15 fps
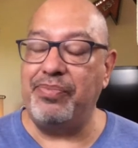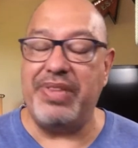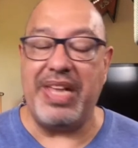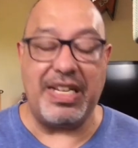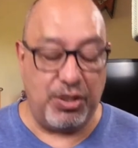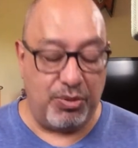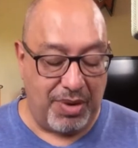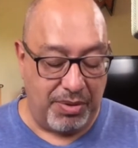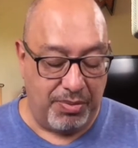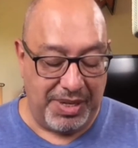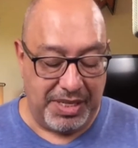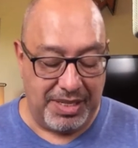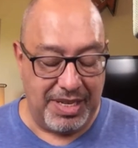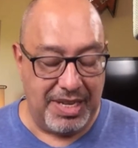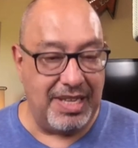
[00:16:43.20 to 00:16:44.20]
that's what
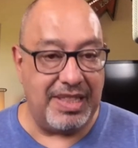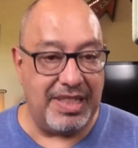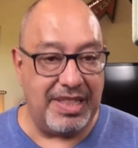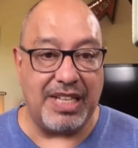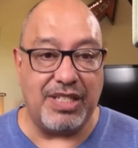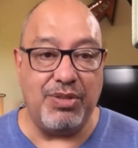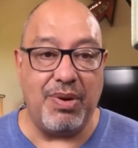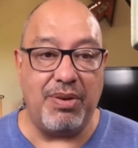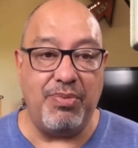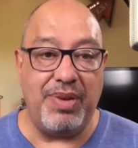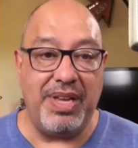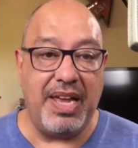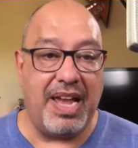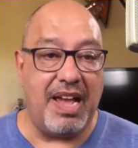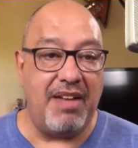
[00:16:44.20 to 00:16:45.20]
we see. That's what we
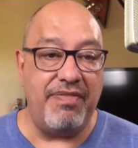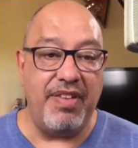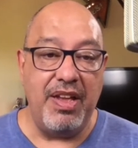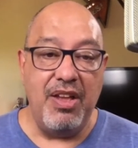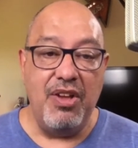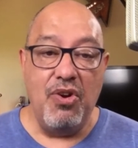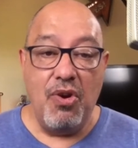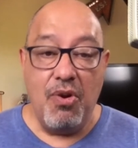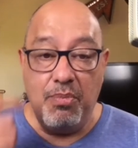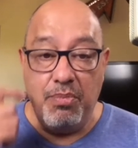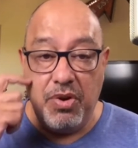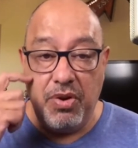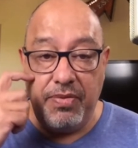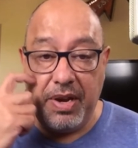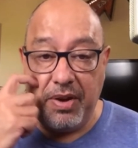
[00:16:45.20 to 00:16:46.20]
have.
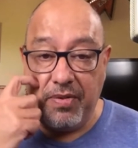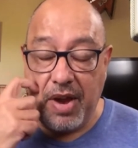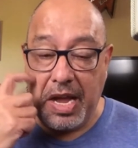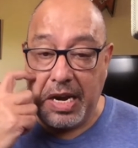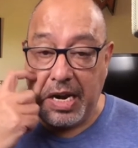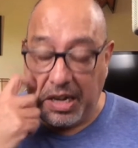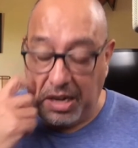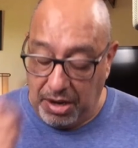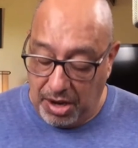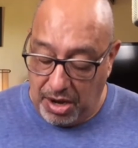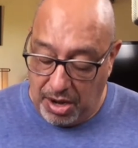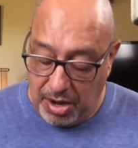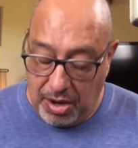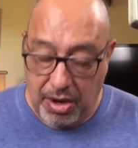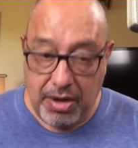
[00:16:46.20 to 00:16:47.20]
Moving right
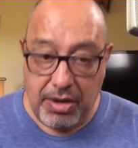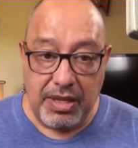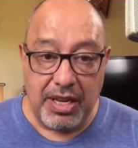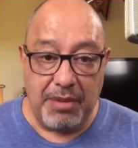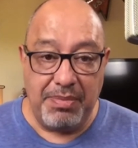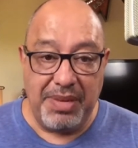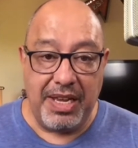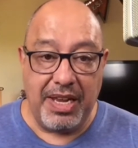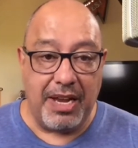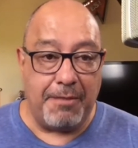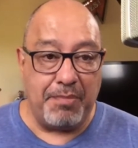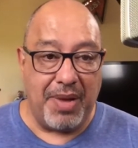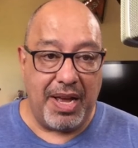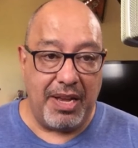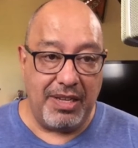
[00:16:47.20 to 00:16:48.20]
along, let me get
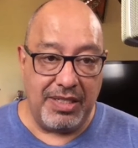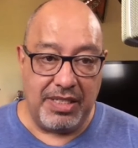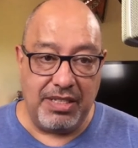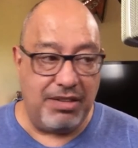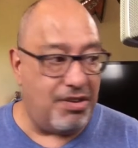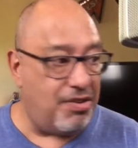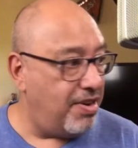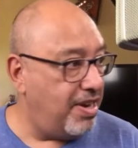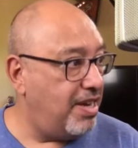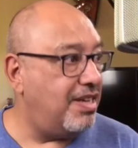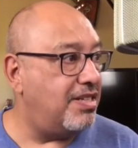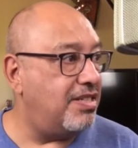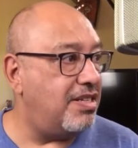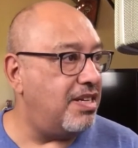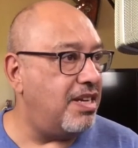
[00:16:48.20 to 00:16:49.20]
my
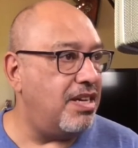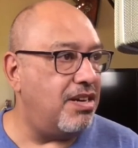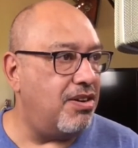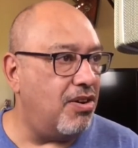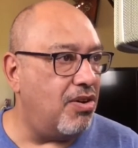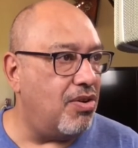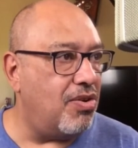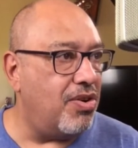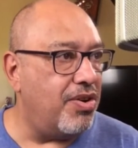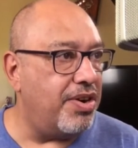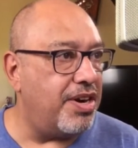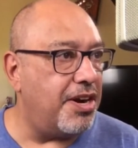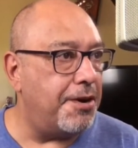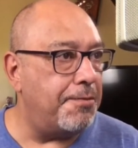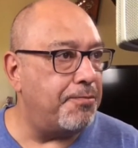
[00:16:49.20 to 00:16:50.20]
screens in
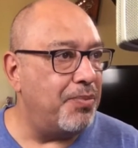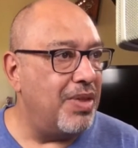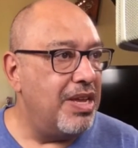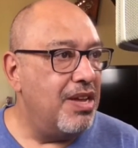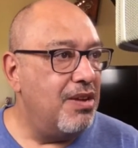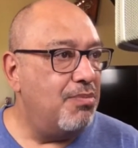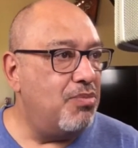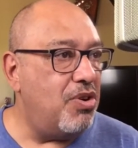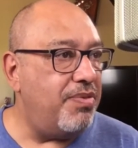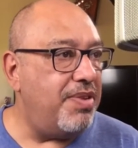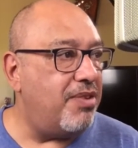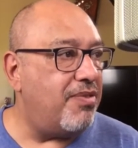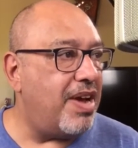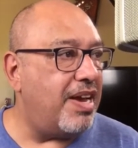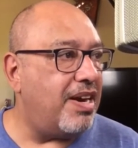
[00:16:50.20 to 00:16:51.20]
order.
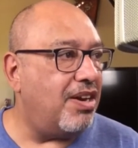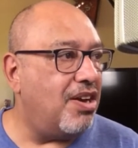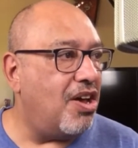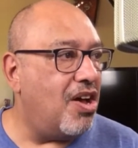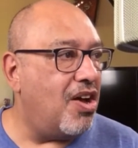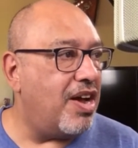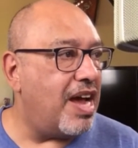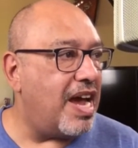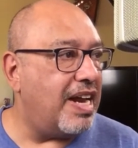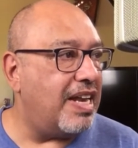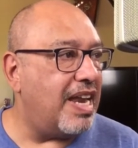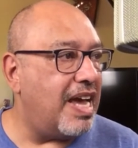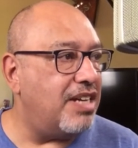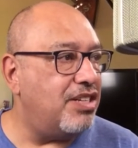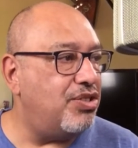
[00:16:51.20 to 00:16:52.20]
Moving right along, I'd
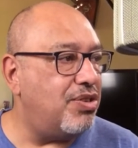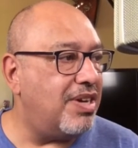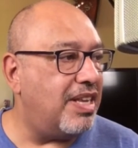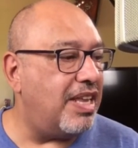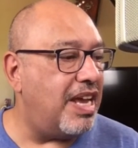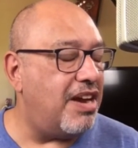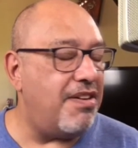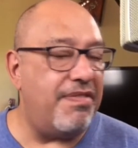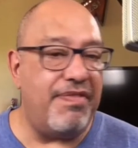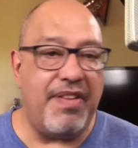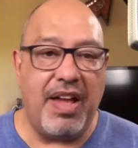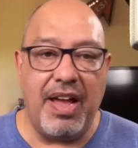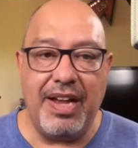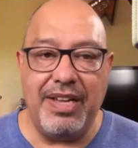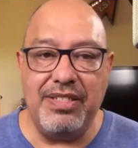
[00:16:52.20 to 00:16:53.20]
like to
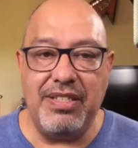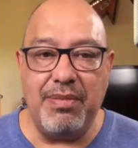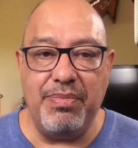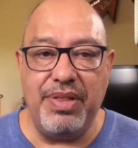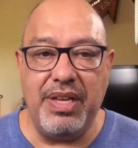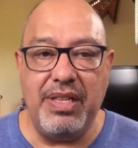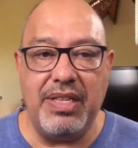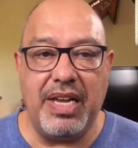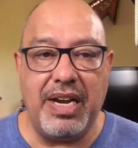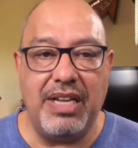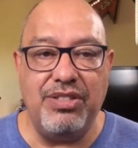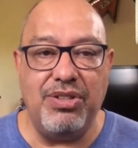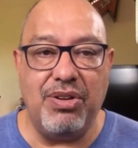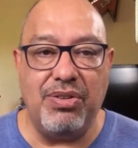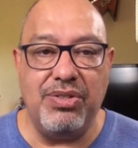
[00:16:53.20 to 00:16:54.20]
clarify something that I
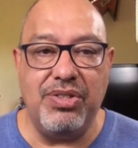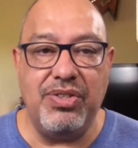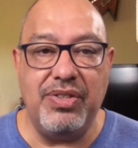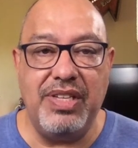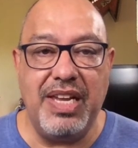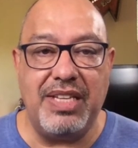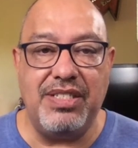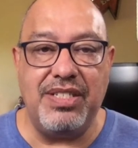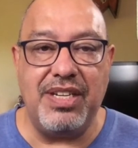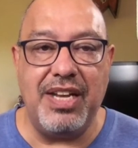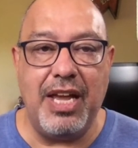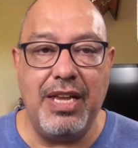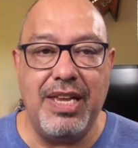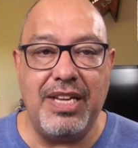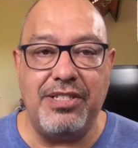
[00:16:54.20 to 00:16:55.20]
told you
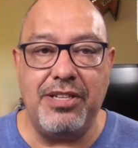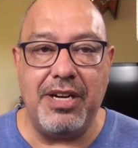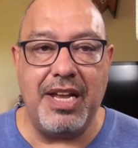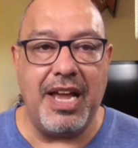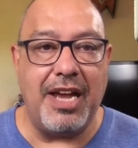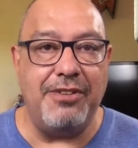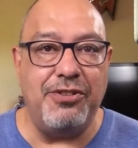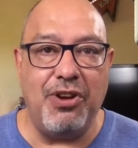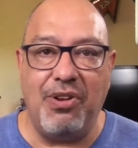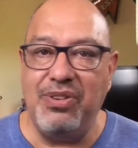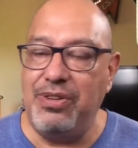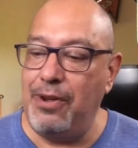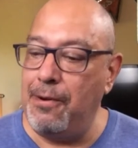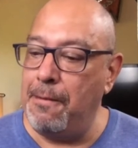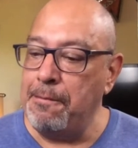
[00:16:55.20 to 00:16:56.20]
yesterday. Yesterday, I told
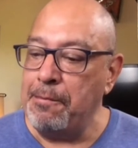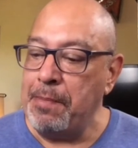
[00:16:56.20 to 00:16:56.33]
you